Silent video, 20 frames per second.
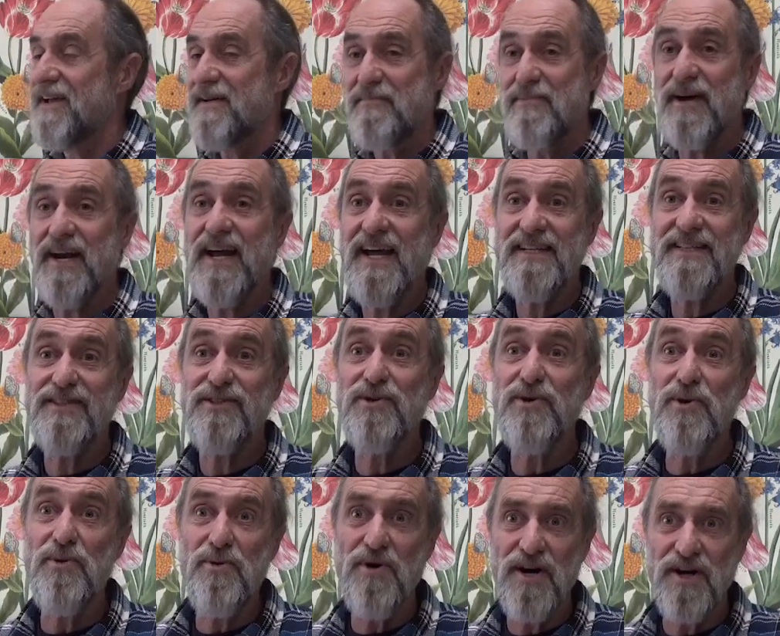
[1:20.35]
But I
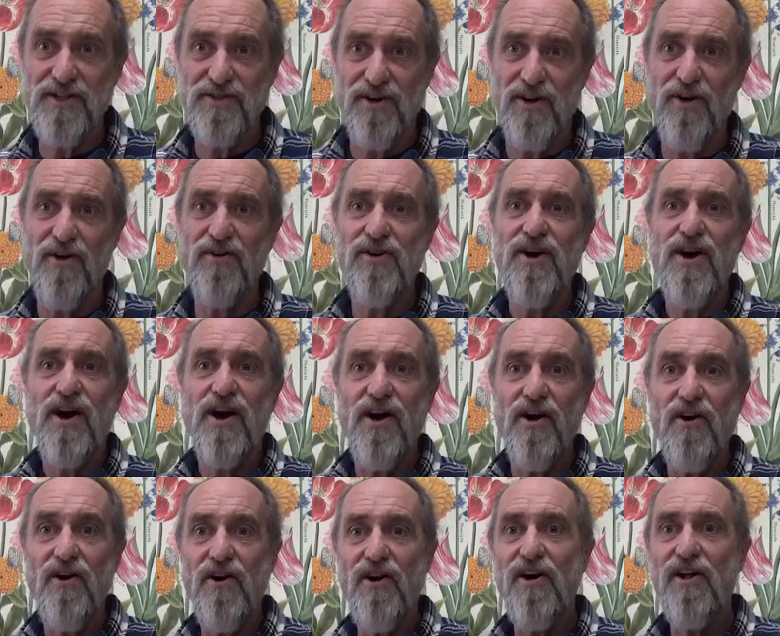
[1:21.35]
do want to grow
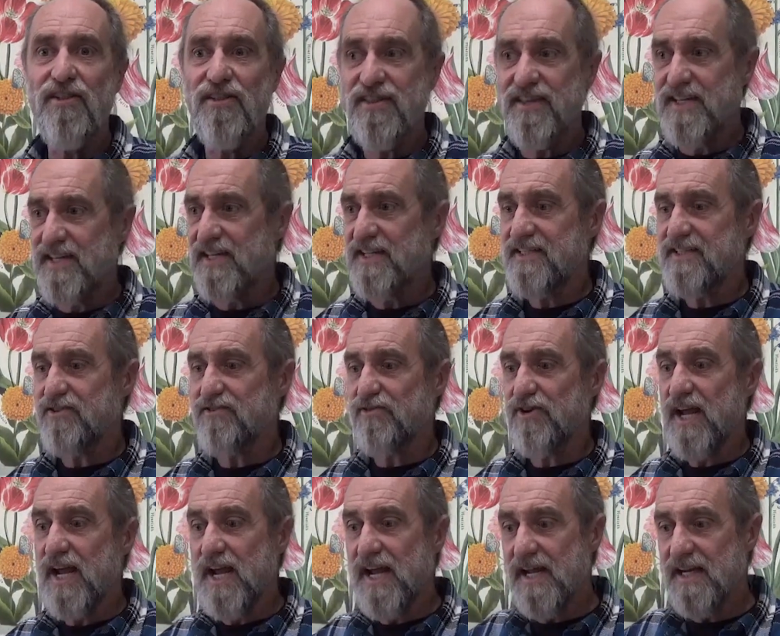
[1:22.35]
all these
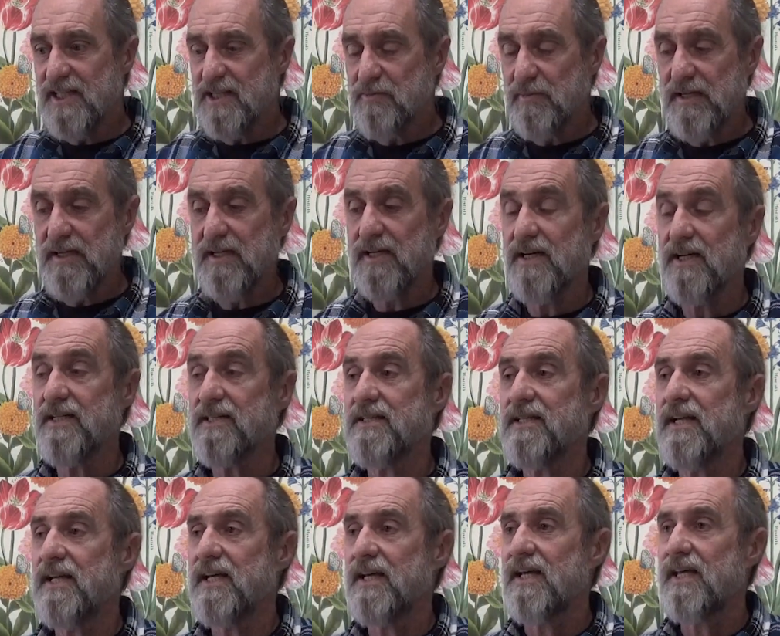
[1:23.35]
grains because